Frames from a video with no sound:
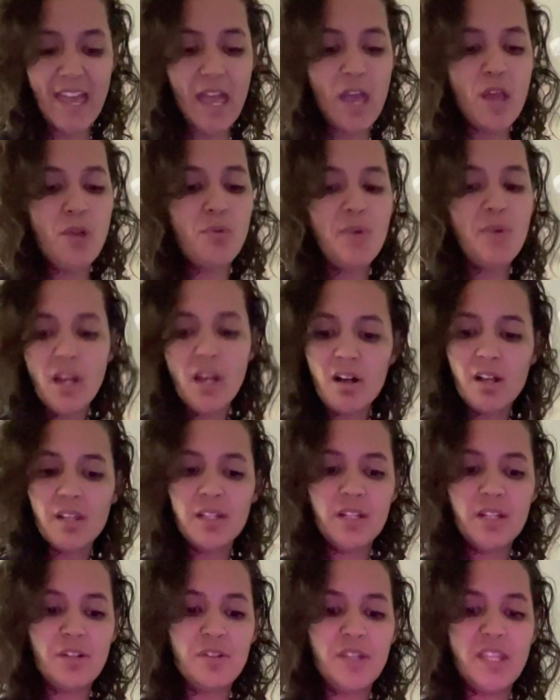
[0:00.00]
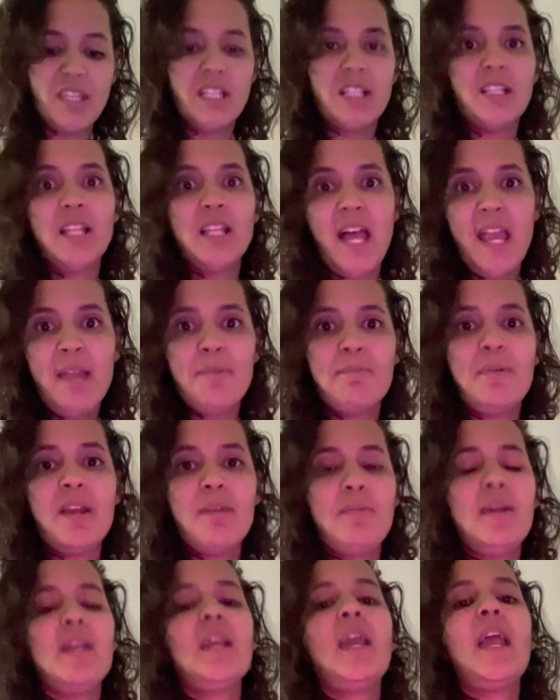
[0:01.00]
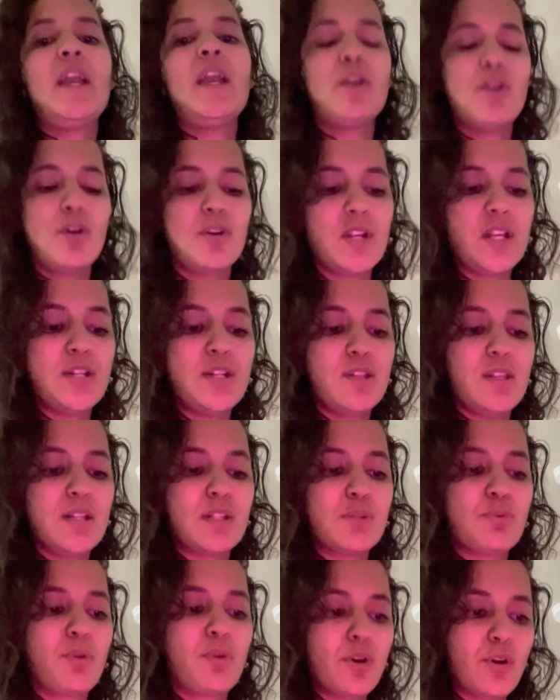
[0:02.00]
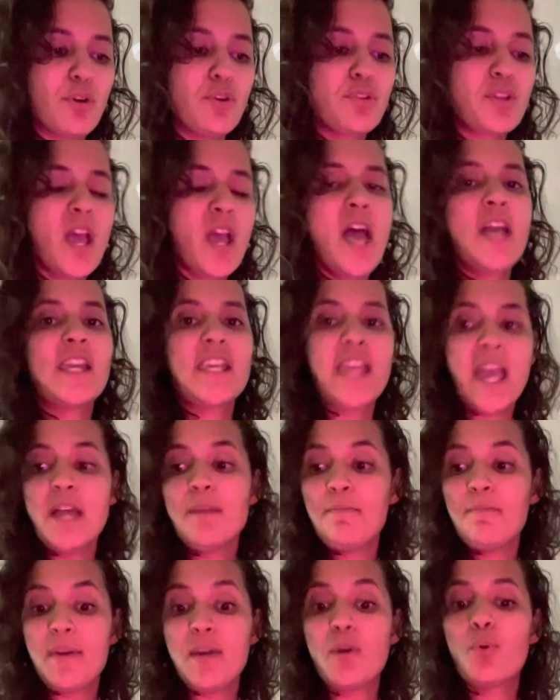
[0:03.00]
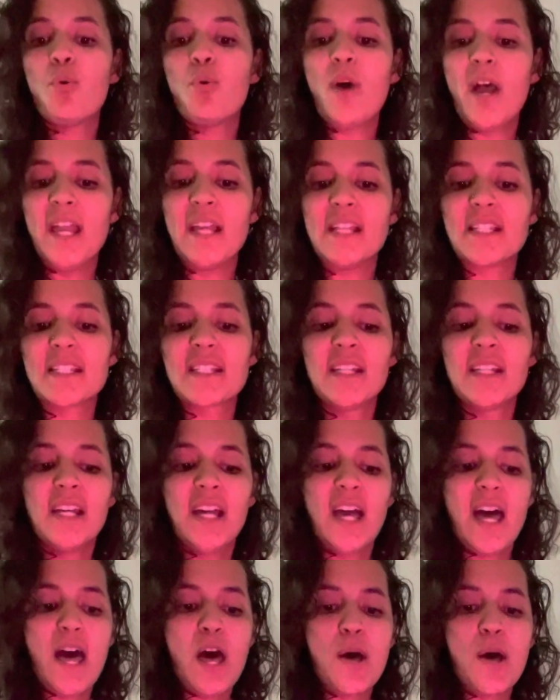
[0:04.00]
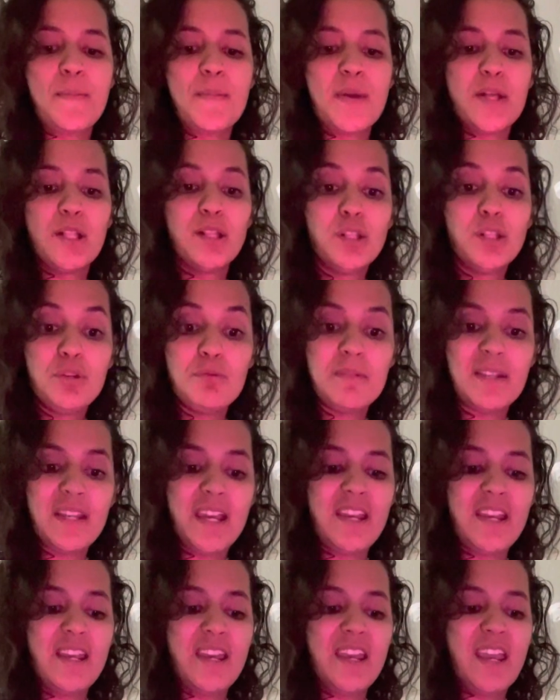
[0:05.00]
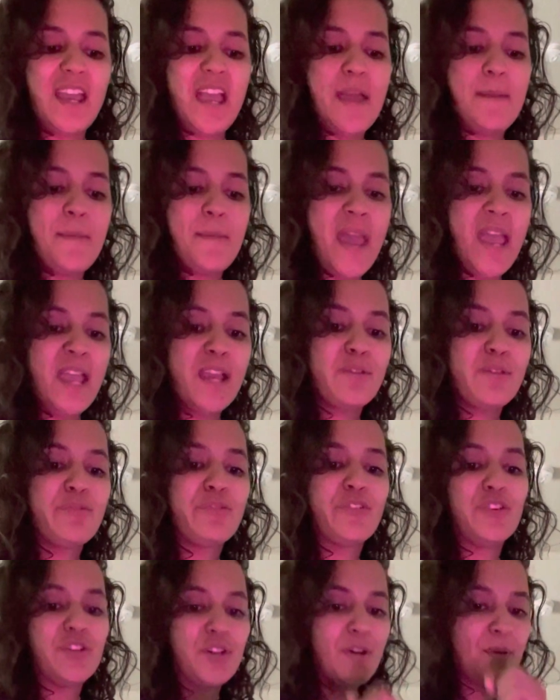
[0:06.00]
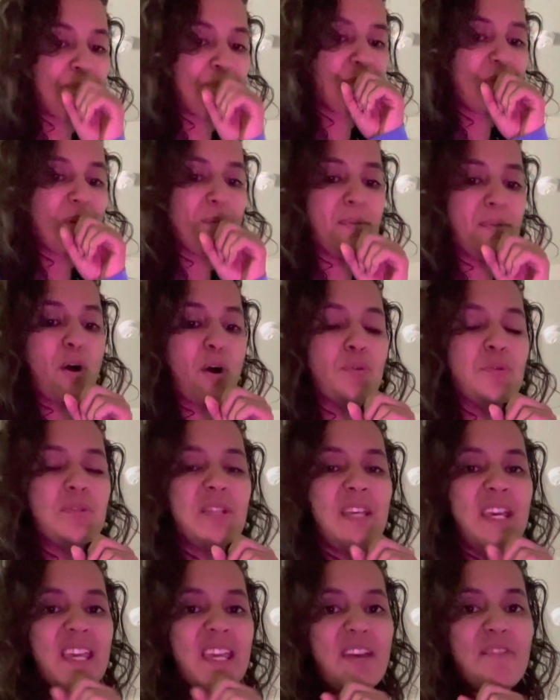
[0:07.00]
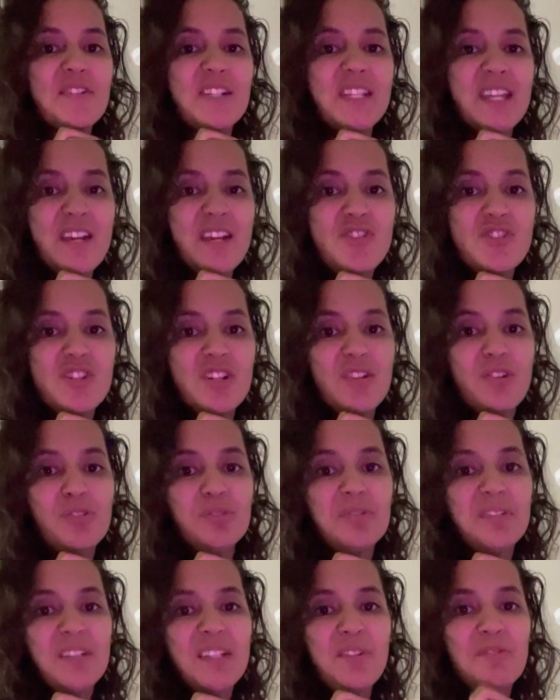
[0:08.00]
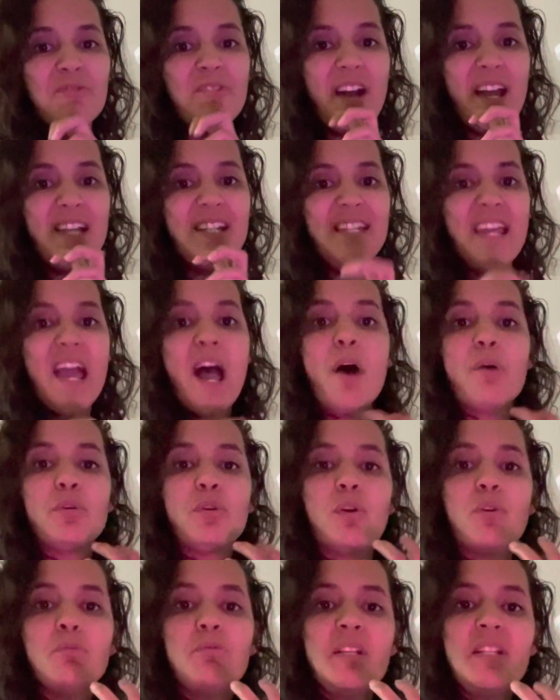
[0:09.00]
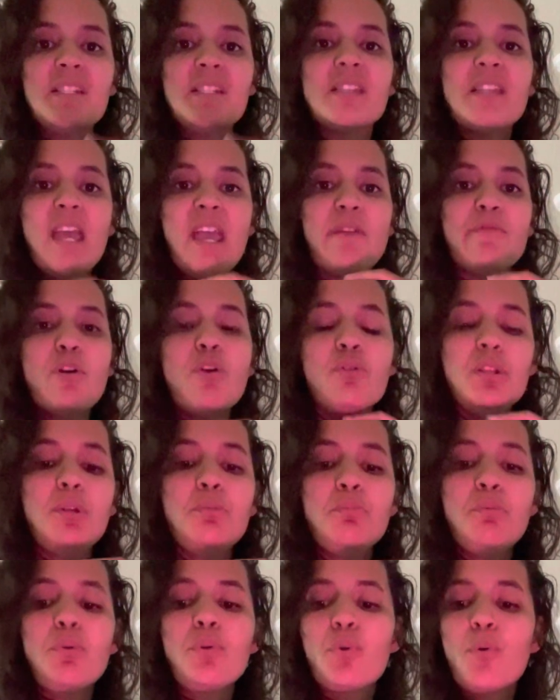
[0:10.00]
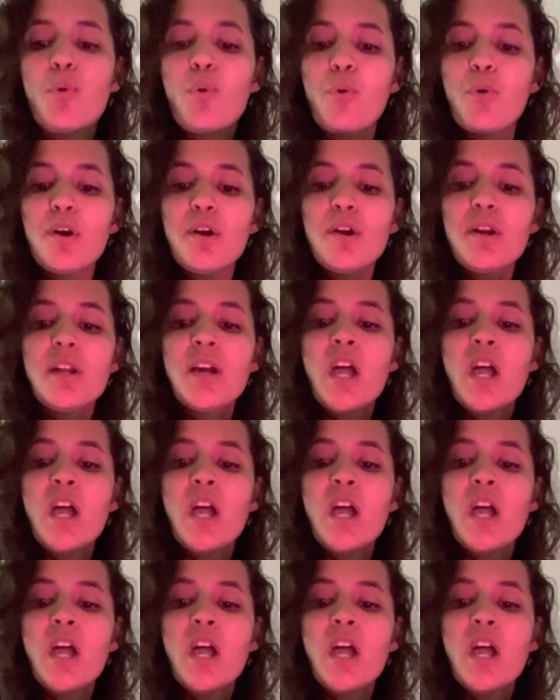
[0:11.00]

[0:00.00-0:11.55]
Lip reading: And we all know that the light being anchored into this earth can be quite illuminating and painful, but only give attention, only write down, only save, only record